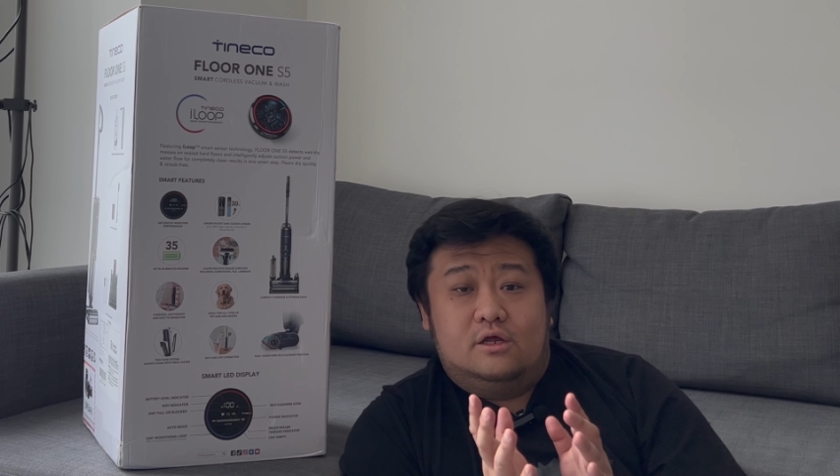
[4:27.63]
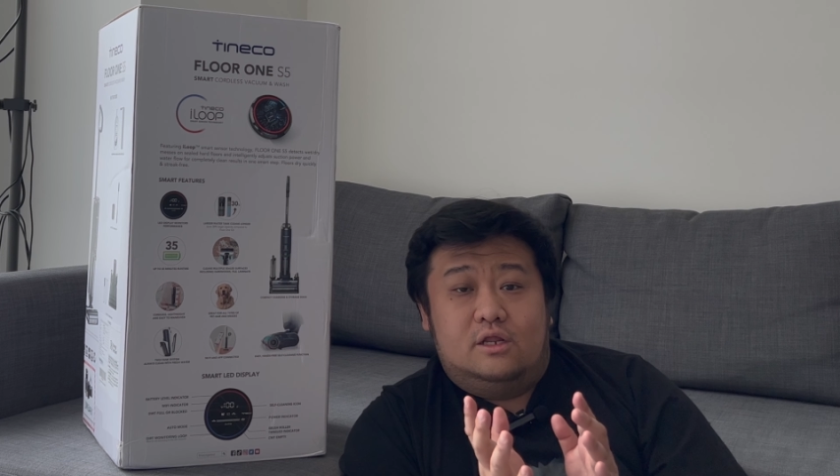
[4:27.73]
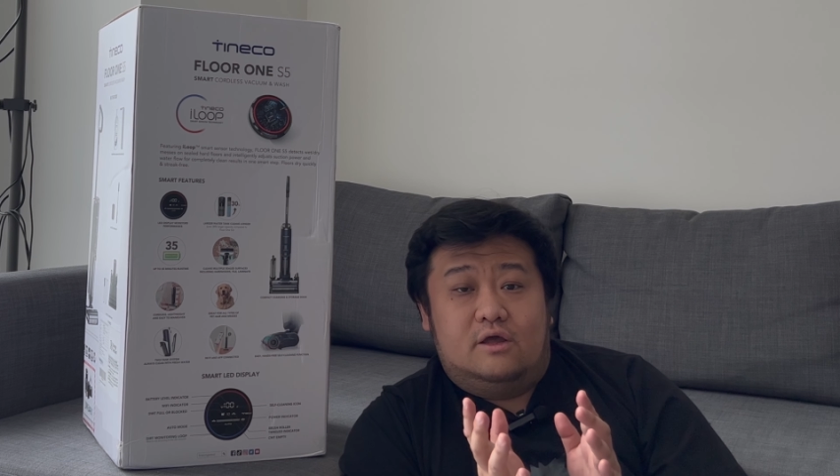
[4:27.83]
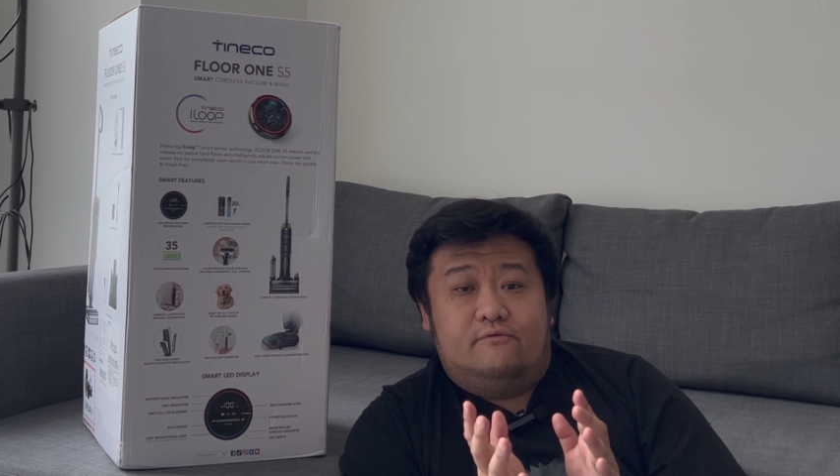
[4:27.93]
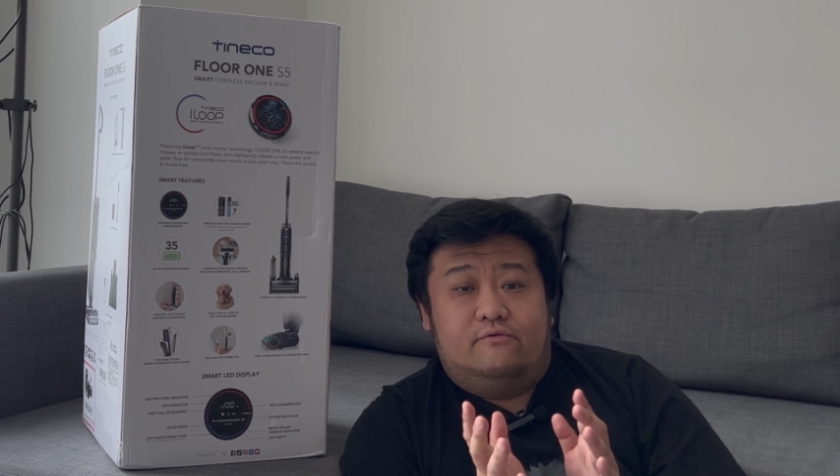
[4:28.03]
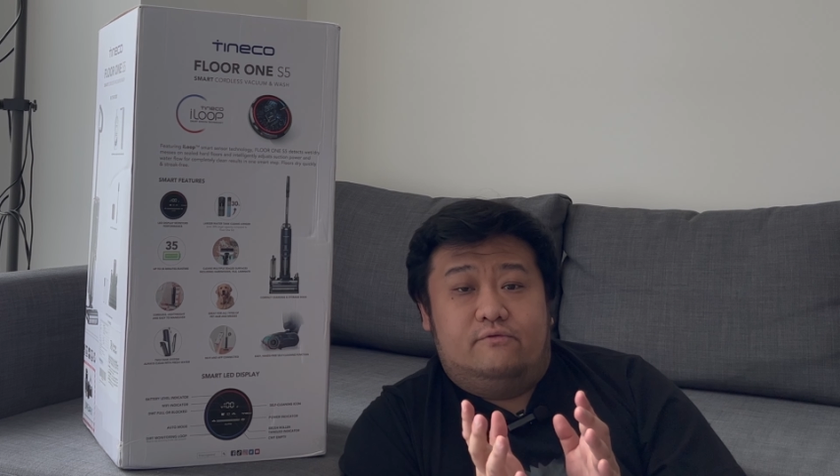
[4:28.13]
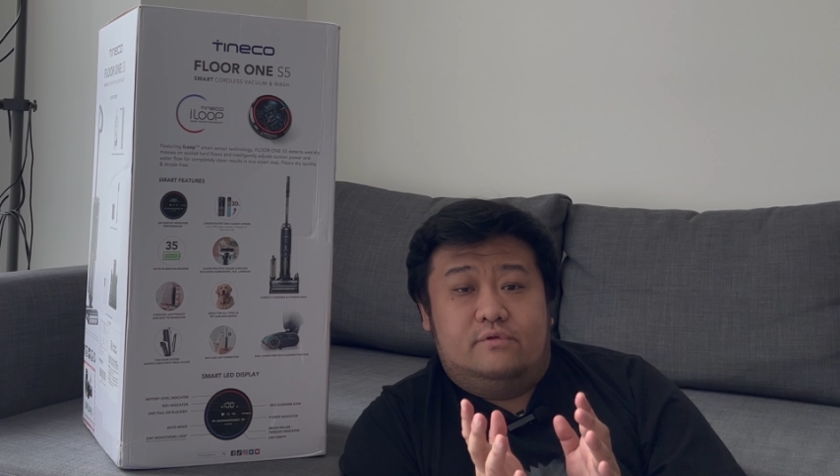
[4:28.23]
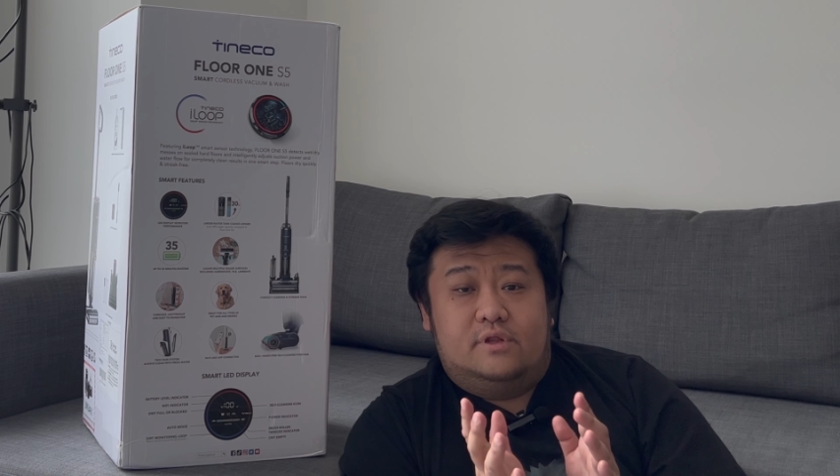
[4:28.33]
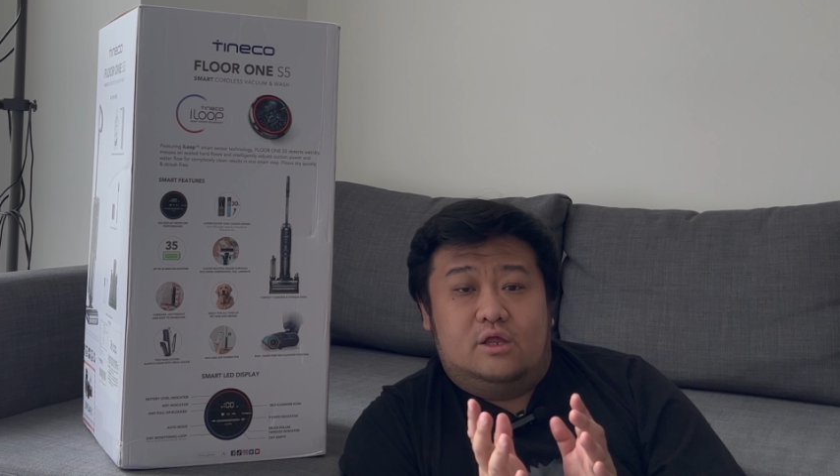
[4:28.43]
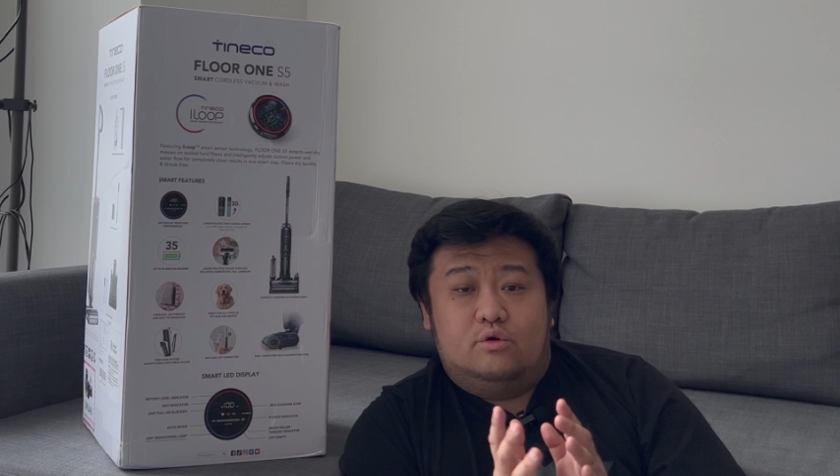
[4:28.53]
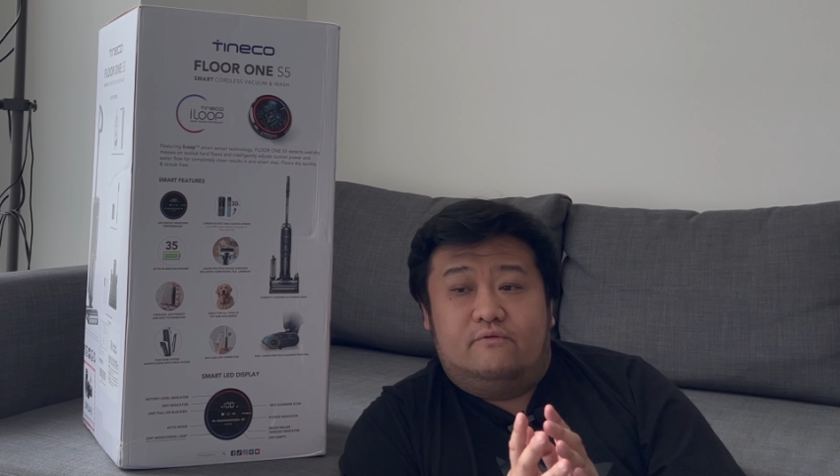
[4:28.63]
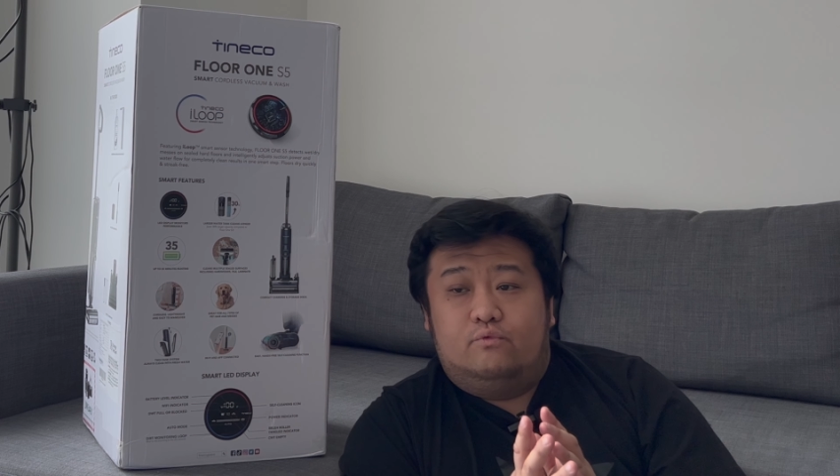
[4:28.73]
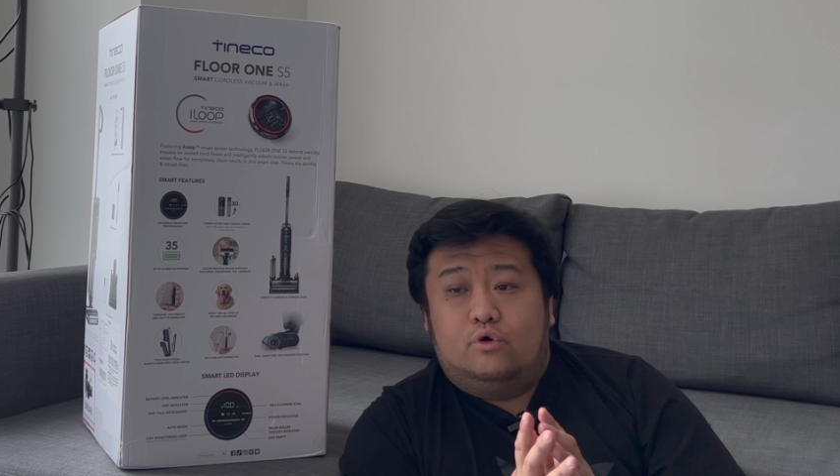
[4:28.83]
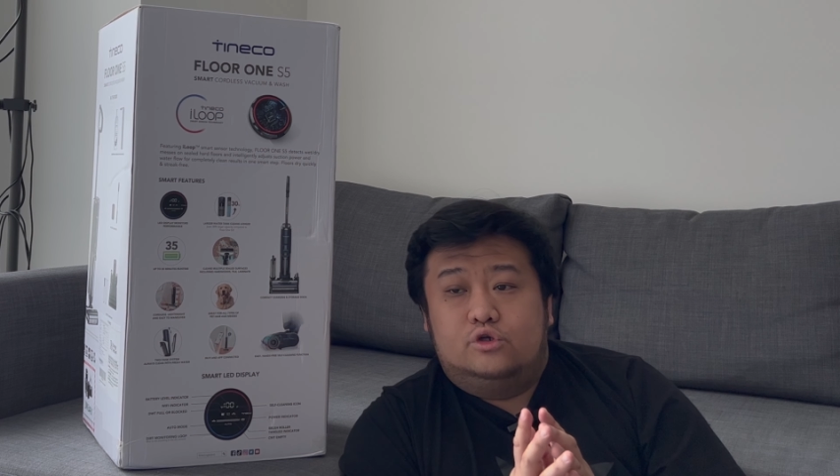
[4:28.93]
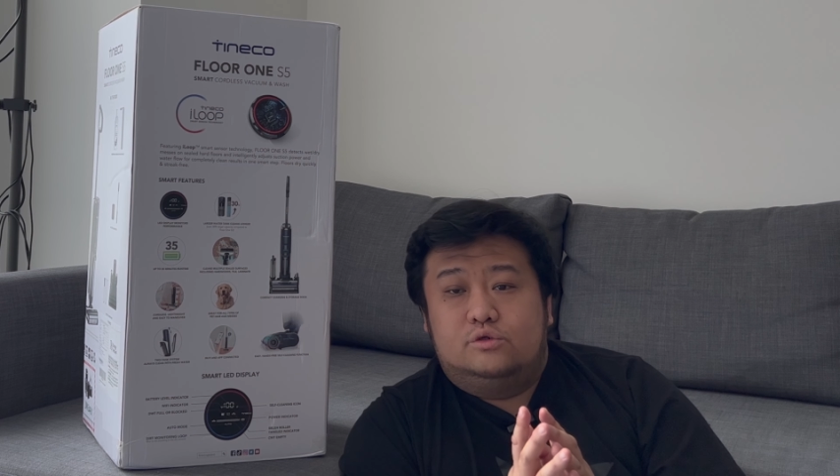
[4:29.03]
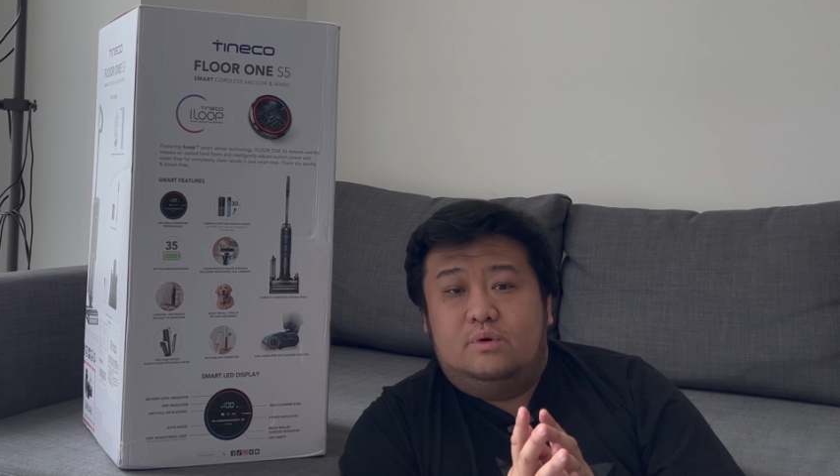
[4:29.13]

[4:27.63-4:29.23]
that you have watched